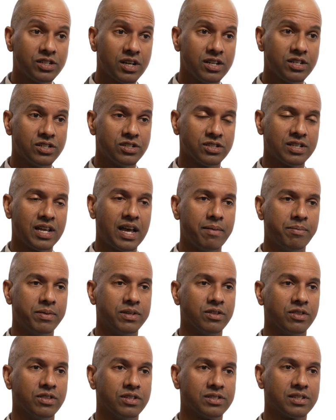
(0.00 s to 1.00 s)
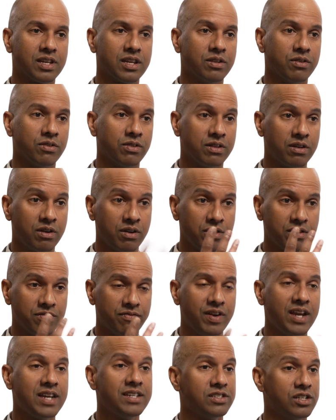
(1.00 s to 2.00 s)
changes happen on the skin, on the
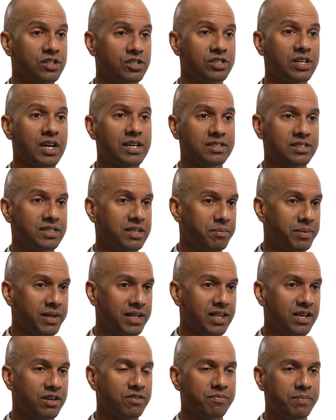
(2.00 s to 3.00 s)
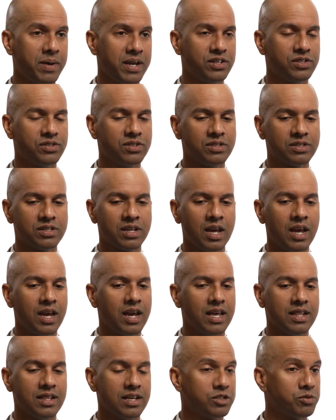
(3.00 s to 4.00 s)
face and chest, typically, of patients
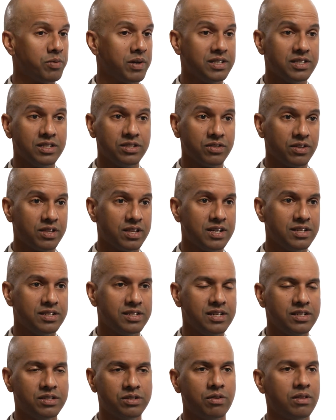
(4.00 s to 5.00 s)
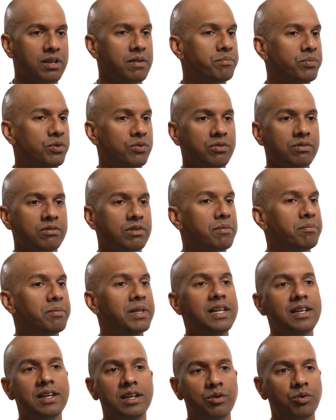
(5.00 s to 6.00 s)
in their 20s or 30s. So they're born
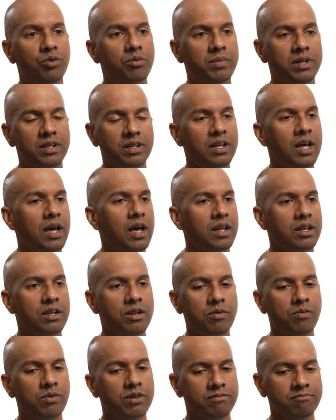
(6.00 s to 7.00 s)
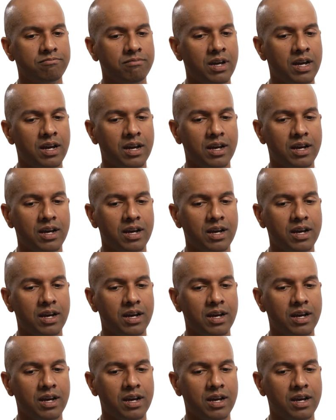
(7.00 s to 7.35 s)
completely normal, no one